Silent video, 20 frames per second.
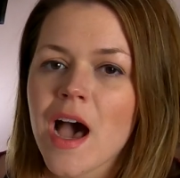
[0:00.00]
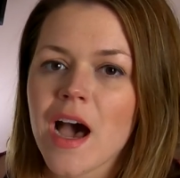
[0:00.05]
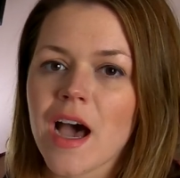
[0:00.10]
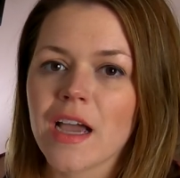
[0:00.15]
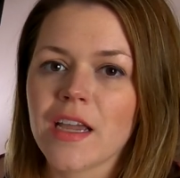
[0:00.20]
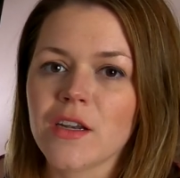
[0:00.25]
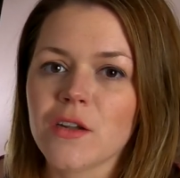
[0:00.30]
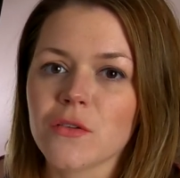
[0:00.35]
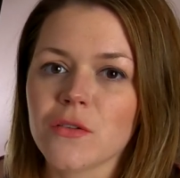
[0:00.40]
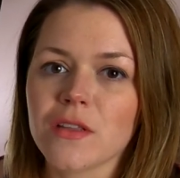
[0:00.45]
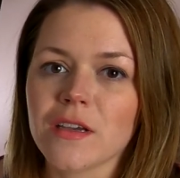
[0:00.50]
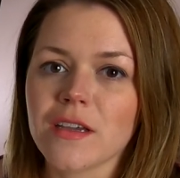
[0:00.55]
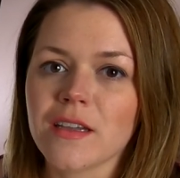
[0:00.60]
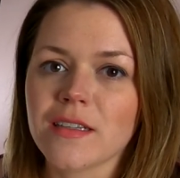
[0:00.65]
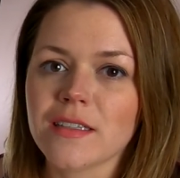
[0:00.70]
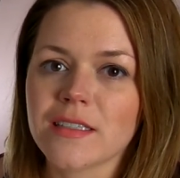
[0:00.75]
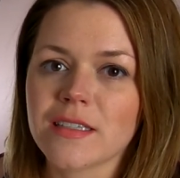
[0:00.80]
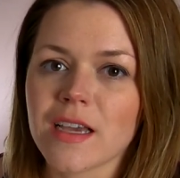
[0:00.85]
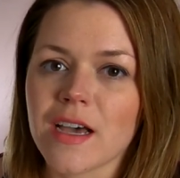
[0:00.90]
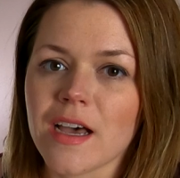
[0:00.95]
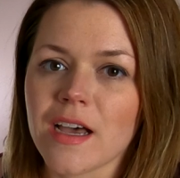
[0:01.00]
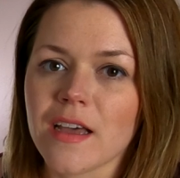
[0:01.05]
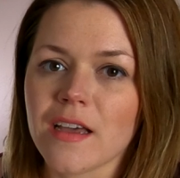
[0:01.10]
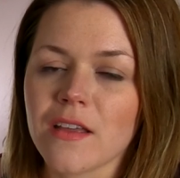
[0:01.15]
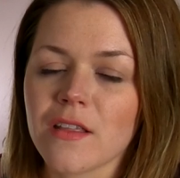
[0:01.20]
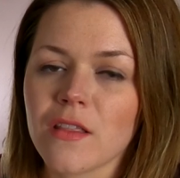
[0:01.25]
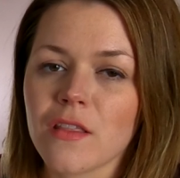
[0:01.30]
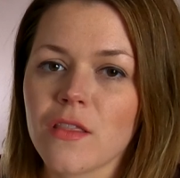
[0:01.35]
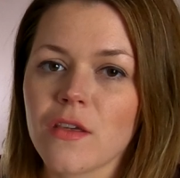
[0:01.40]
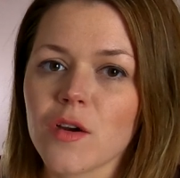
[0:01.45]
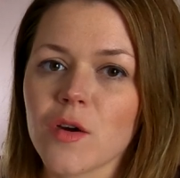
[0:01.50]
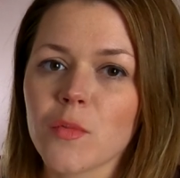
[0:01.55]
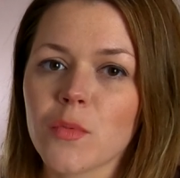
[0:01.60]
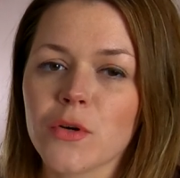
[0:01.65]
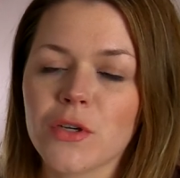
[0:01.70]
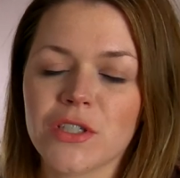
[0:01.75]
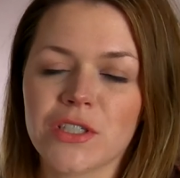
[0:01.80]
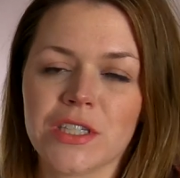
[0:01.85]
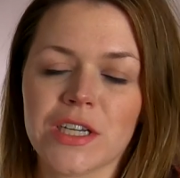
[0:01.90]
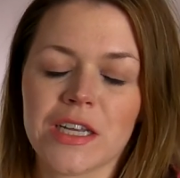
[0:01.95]
I know that they're
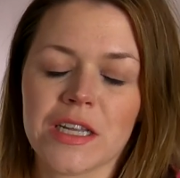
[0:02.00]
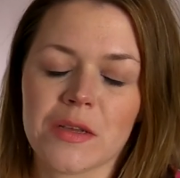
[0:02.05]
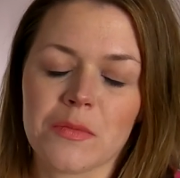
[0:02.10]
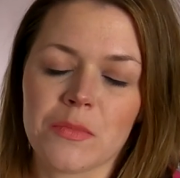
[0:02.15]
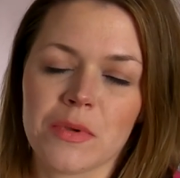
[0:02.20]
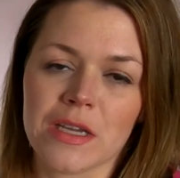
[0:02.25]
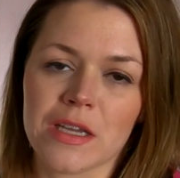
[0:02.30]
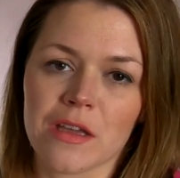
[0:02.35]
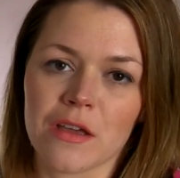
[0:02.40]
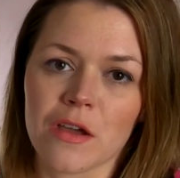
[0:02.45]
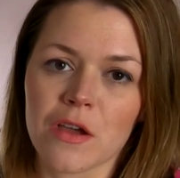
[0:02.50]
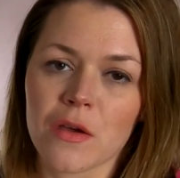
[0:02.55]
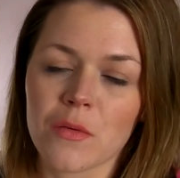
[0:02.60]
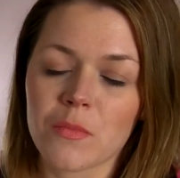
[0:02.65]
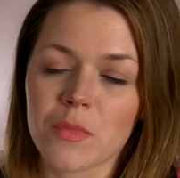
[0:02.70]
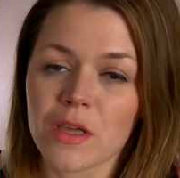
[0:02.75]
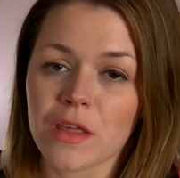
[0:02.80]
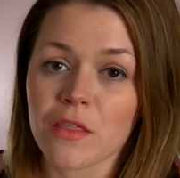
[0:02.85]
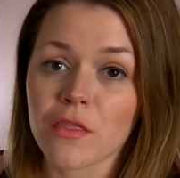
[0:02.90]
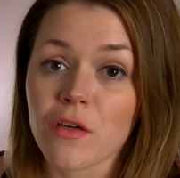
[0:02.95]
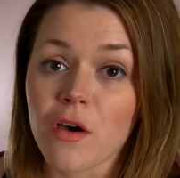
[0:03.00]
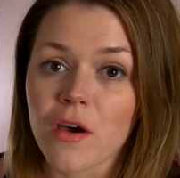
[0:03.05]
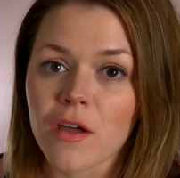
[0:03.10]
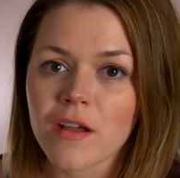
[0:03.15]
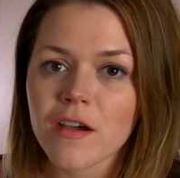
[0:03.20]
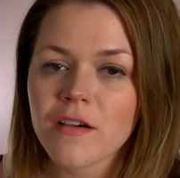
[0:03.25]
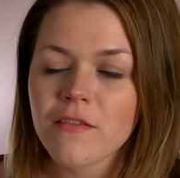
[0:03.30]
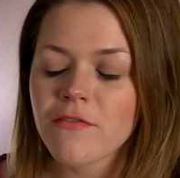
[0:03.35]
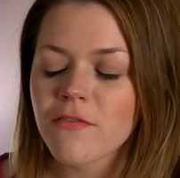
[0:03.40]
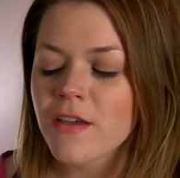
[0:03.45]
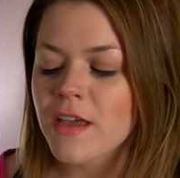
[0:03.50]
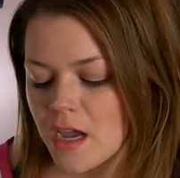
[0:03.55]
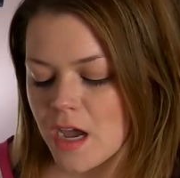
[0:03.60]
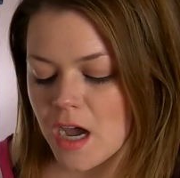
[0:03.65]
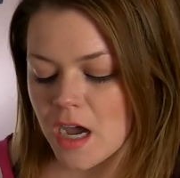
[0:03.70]
appreciating being thought of.